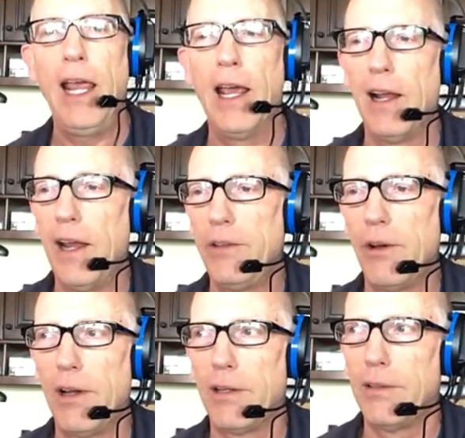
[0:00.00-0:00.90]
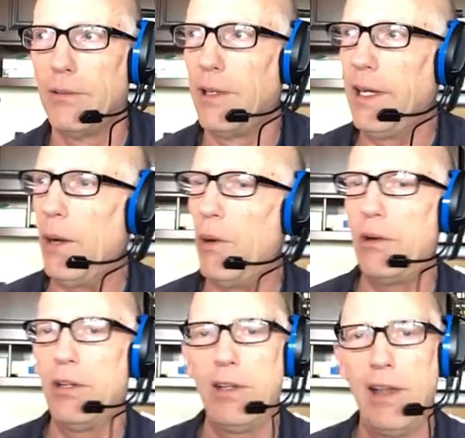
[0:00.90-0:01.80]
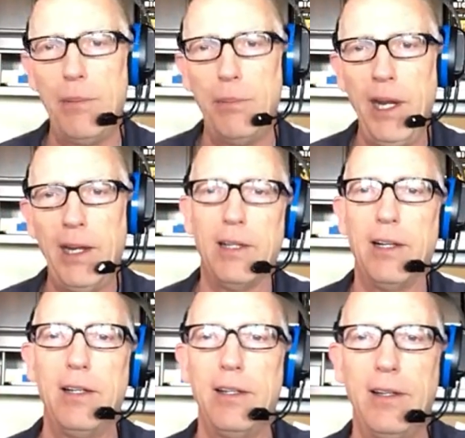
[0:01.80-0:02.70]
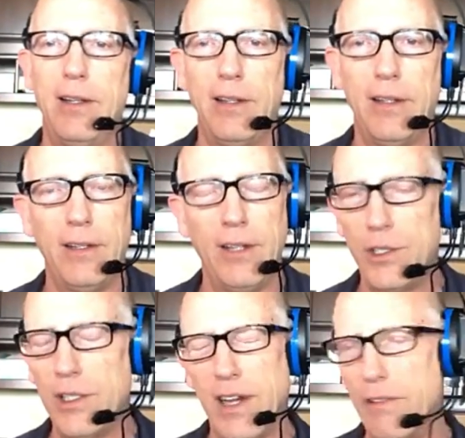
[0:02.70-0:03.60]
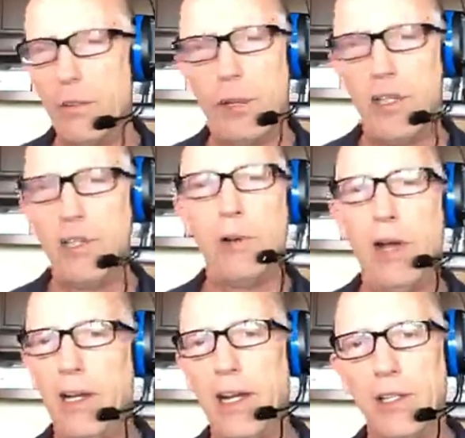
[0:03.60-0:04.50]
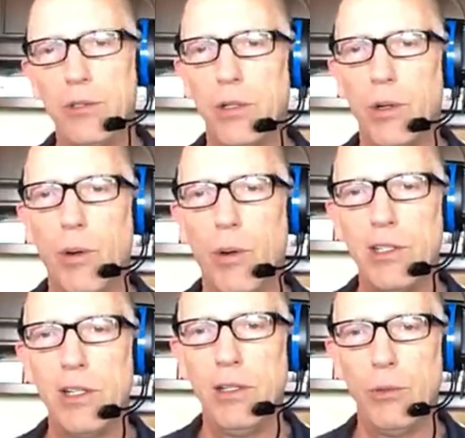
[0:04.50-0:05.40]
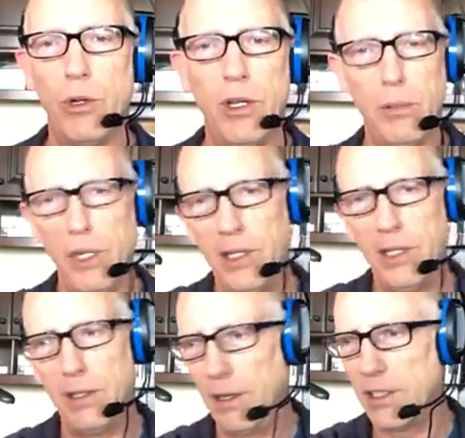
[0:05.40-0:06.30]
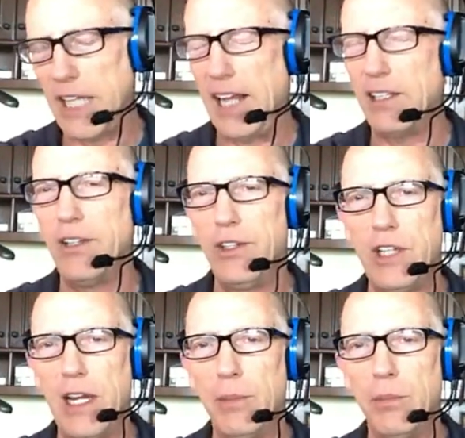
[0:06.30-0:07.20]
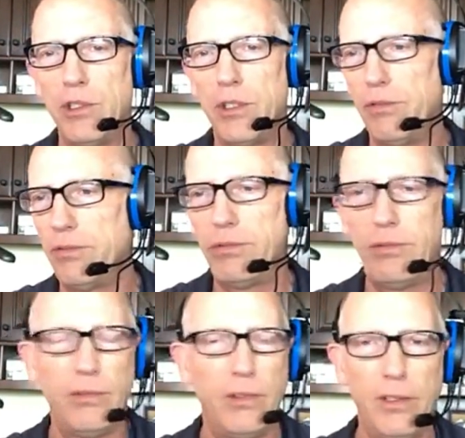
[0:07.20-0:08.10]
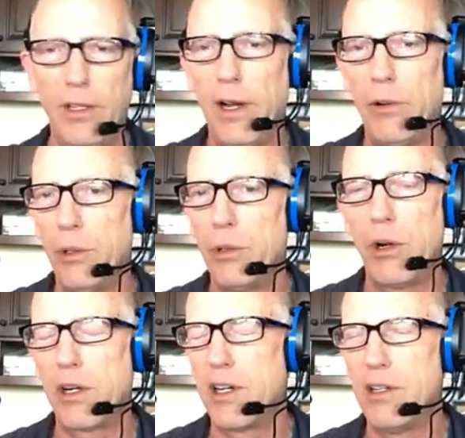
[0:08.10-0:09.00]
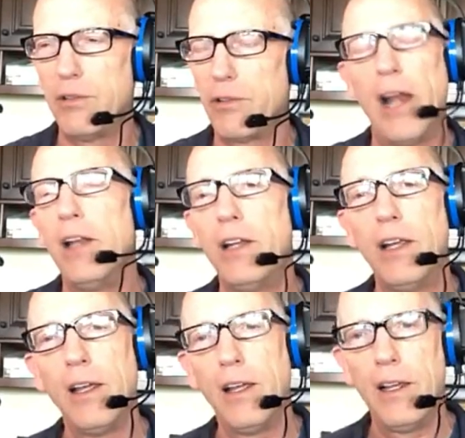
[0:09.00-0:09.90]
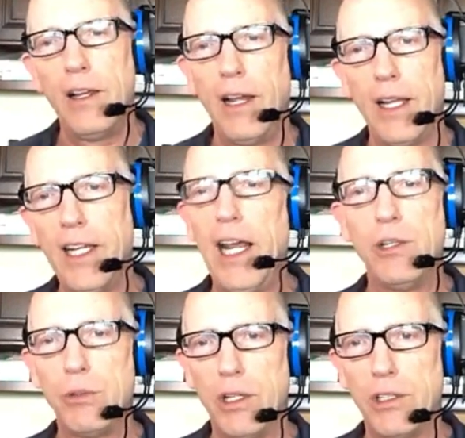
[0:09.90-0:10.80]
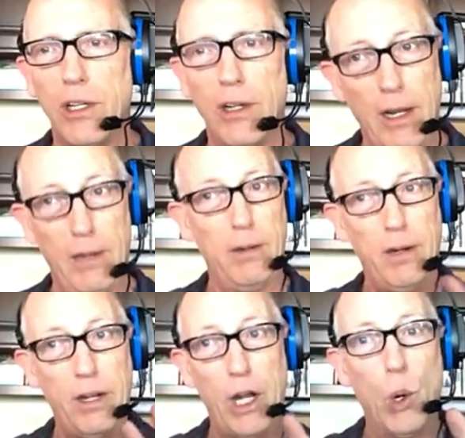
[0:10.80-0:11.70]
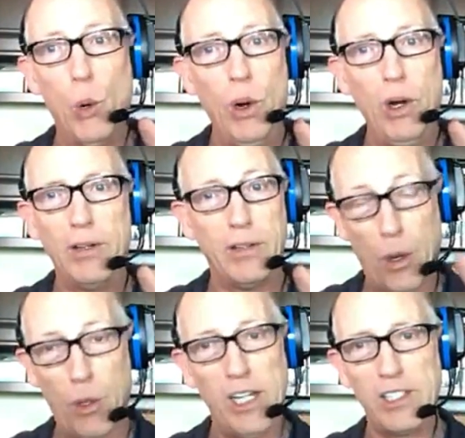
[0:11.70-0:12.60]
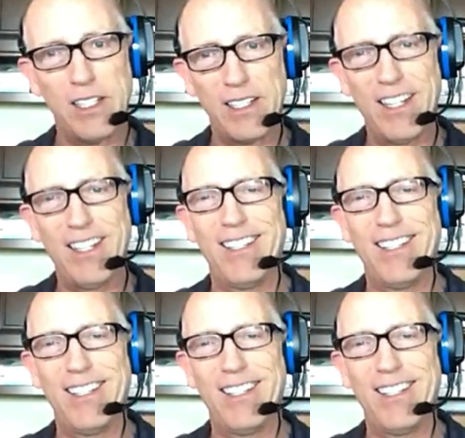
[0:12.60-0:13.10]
And I thought, well, how hard could that be? Doesn't everybody know how to answer a question? Wouldn't it be exactly the same as if you know you were talking to your friend? And the answer is no, no, it isn't.